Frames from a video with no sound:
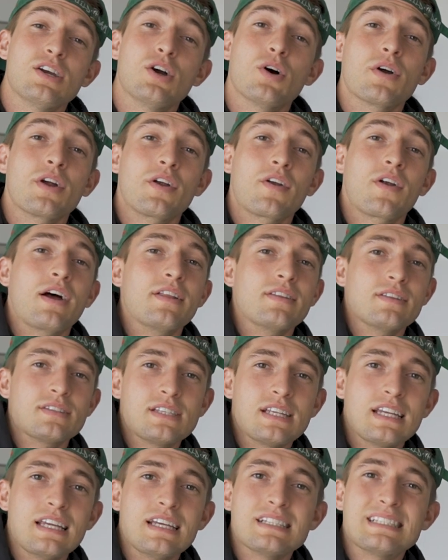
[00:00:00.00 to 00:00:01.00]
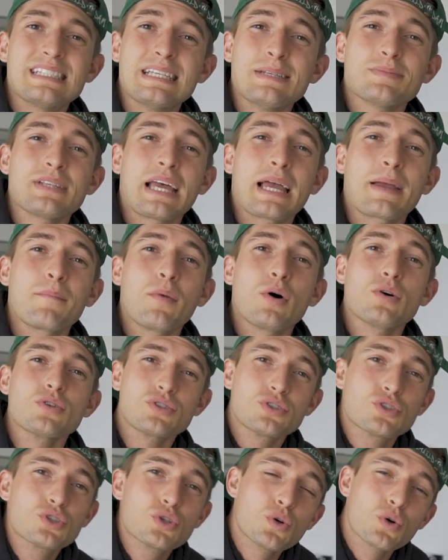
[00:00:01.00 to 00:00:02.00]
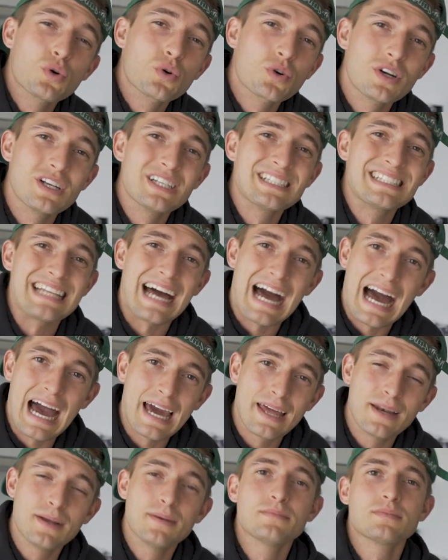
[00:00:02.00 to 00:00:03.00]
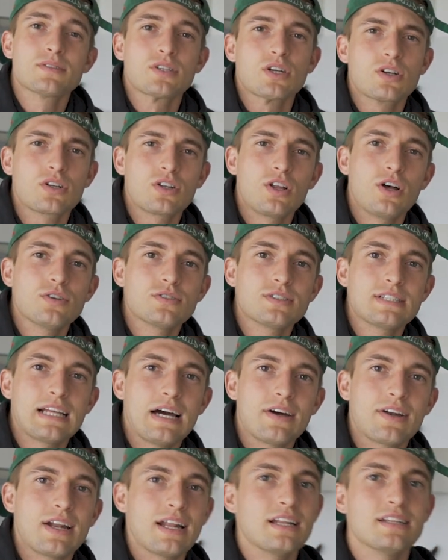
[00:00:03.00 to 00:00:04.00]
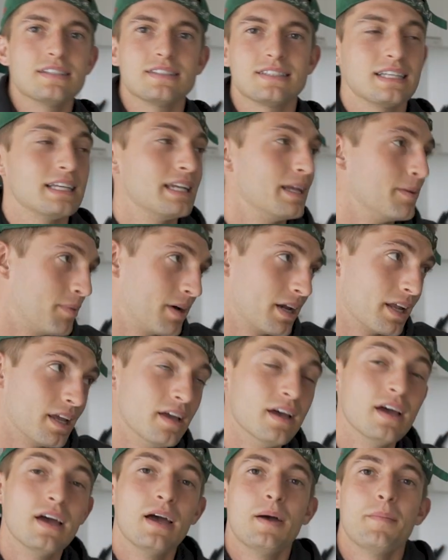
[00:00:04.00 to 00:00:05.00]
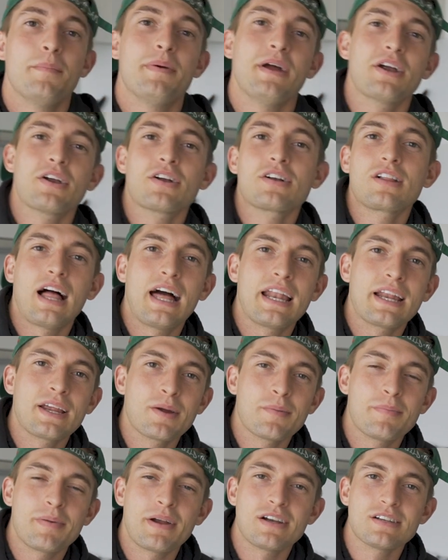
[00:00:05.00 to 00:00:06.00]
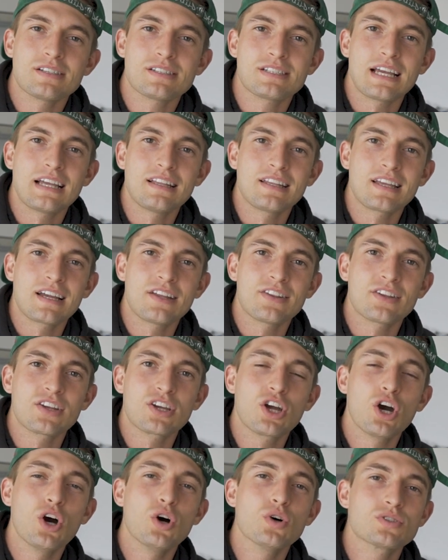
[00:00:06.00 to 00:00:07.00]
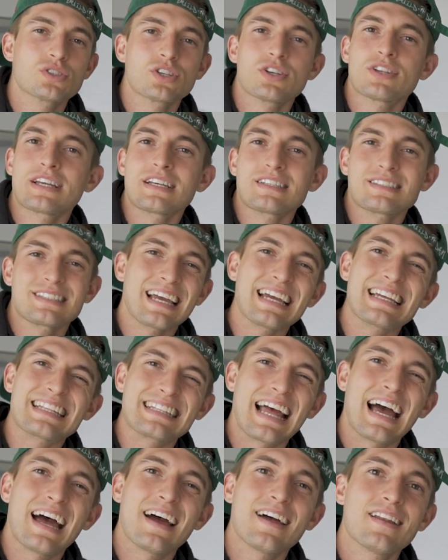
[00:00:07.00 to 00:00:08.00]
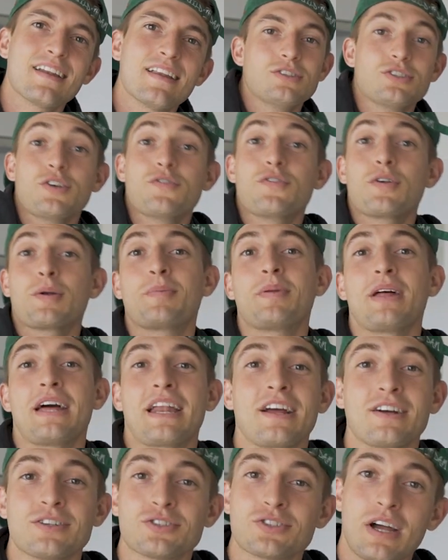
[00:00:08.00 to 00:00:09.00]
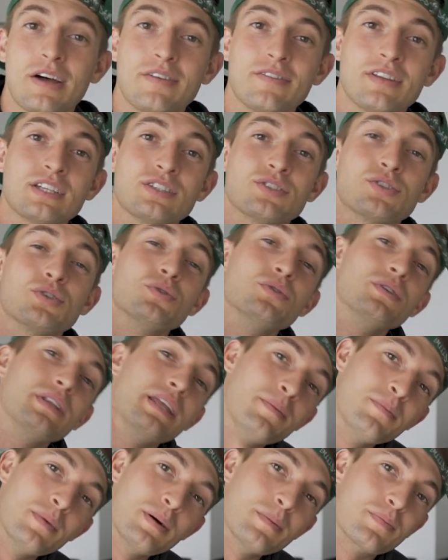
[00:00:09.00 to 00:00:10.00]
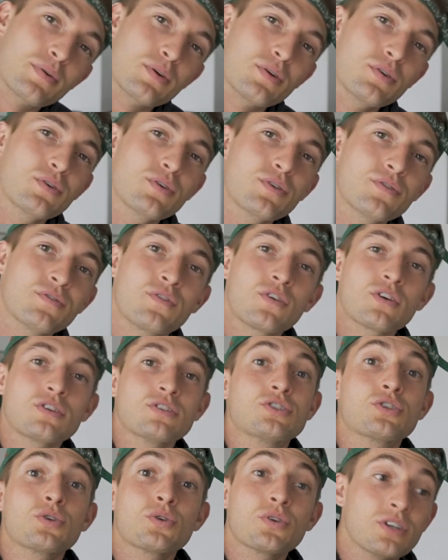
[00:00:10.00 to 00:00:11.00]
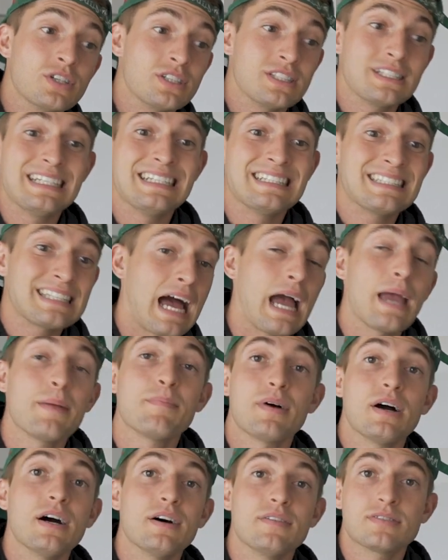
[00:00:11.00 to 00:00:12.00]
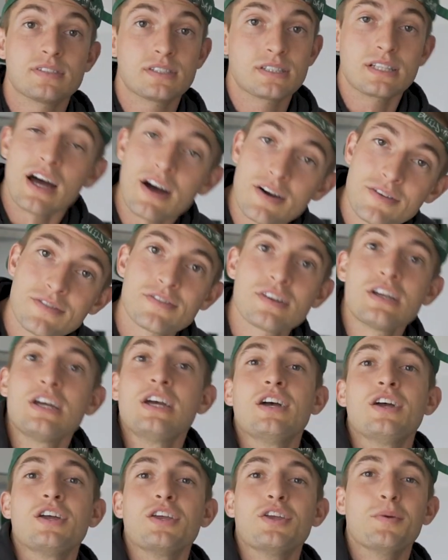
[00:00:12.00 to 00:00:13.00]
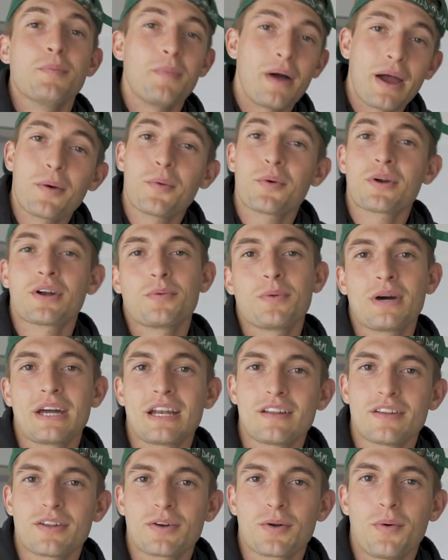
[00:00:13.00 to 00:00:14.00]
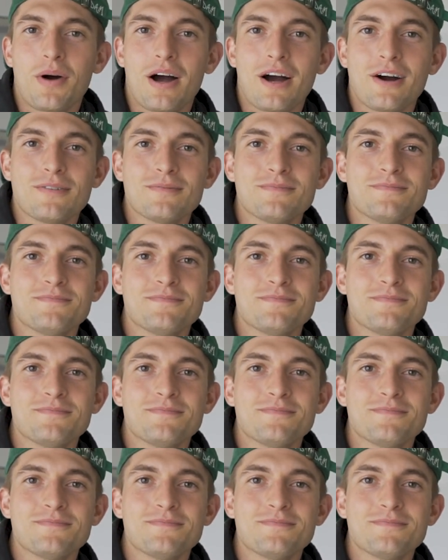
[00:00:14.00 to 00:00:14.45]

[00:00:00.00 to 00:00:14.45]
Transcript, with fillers: going around the city, it seems like most tourist items are closed down. I didn't see anybody paragliding or parasailing on the coast or things like that. So if you're planning on traveling to Lima, Peru for touristy type of stuff, you might want to wait a little while.